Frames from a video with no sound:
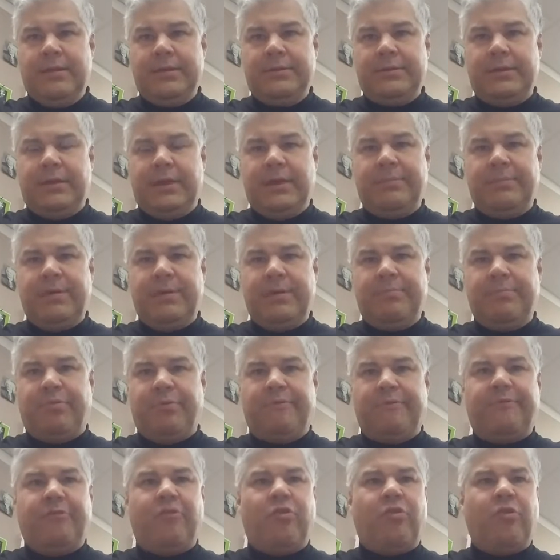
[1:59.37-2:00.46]
So let me
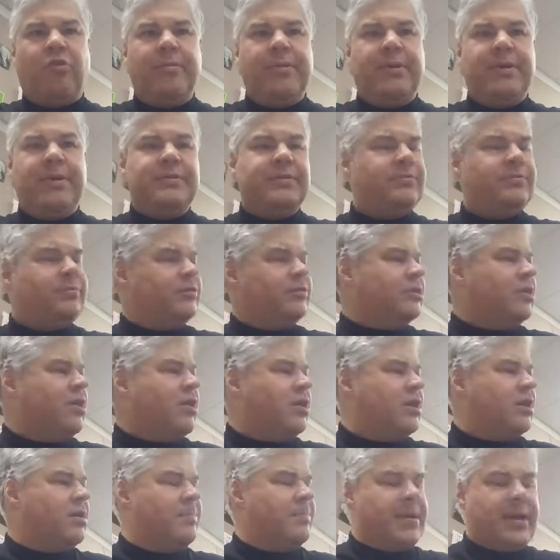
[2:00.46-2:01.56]
perform it and then we'll
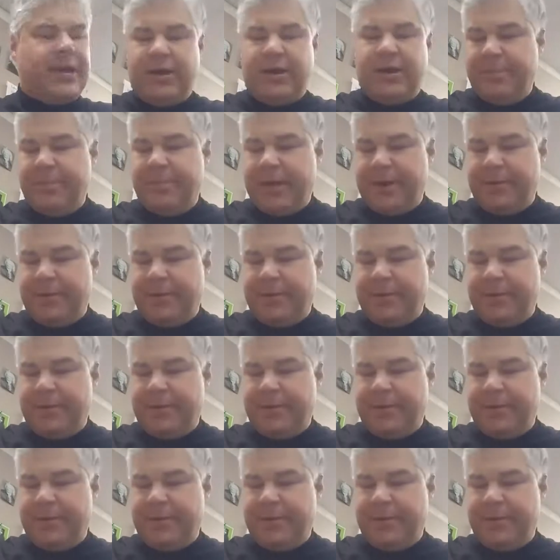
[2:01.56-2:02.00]
talk about it a bit.